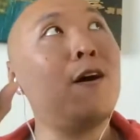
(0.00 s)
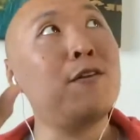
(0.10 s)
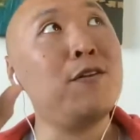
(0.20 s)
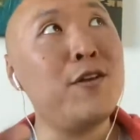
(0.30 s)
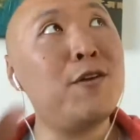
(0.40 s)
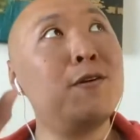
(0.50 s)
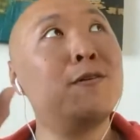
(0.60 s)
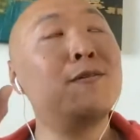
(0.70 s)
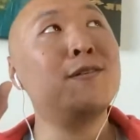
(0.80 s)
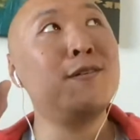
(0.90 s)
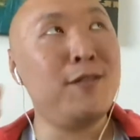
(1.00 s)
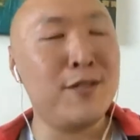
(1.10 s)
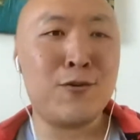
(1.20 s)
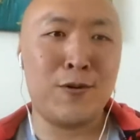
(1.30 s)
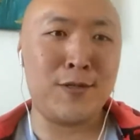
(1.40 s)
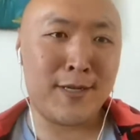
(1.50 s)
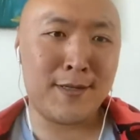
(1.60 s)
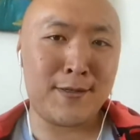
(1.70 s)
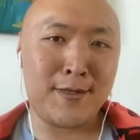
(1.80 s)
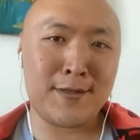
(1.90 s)
the near discourse
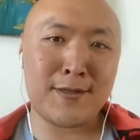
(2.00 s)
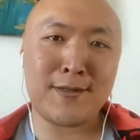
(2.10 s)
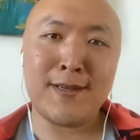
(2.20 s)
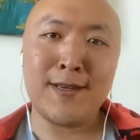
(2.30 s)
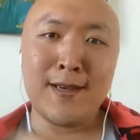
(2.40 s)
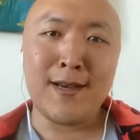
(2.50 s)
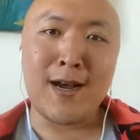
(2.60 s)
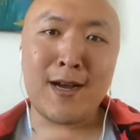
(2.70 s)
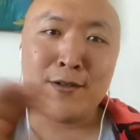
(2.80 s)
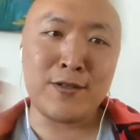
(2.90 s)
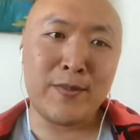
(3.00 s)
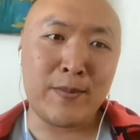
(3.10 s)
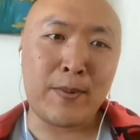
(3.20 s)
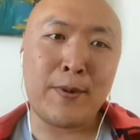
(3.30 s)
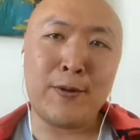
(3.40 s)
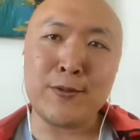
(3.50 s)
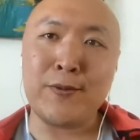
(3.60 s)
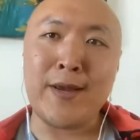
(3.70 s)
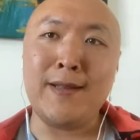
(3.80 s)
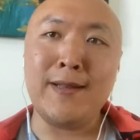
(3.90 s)
instance to submit a
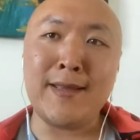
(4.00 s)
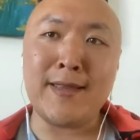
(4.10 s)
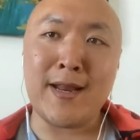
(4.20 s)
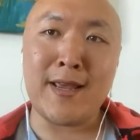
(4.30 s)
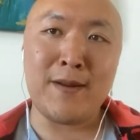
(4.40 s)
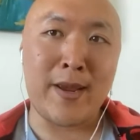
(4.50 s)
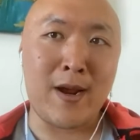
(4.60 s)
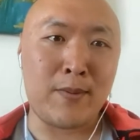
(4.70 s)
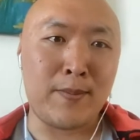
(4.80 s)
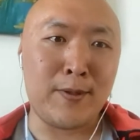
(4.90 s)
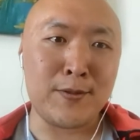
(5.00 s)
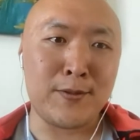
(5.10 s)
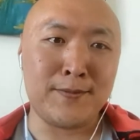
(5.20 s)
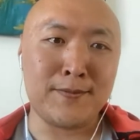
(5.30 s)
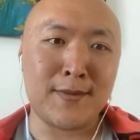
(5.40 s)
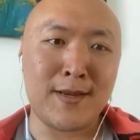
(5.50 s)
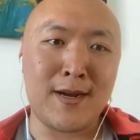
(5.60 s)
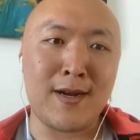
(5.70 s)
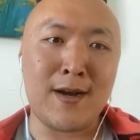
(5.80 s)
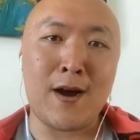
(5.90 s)
proposal and link that in a payout proposal
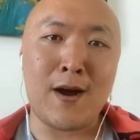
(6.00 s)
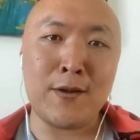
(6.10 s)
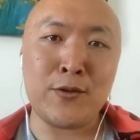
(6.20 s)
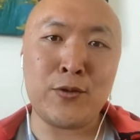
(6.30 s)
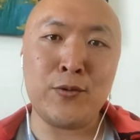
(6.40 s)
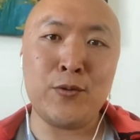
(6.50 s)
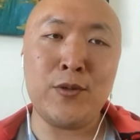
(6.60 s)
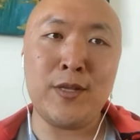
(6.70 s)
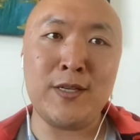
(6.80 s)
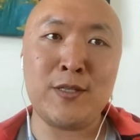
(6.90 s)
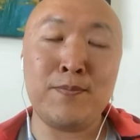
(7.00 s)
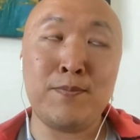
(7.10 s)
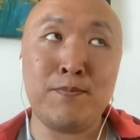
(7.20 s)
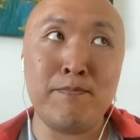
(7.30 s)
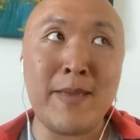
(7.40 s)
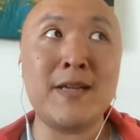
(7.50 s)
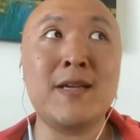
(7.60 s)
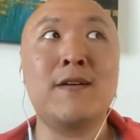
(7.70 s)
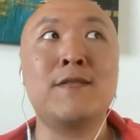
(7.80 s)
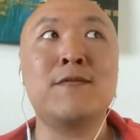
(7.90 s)
to the
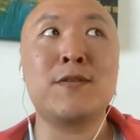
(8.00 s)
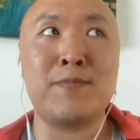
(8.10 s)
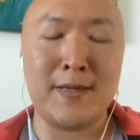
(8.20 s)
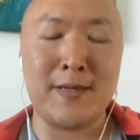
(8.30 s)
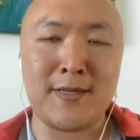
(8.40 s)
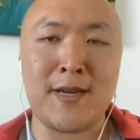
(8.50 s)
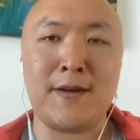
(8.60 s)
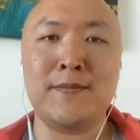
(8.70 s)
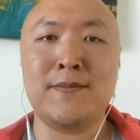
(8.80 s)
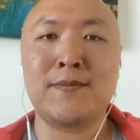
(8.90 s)
Medigov Sputnik DAO.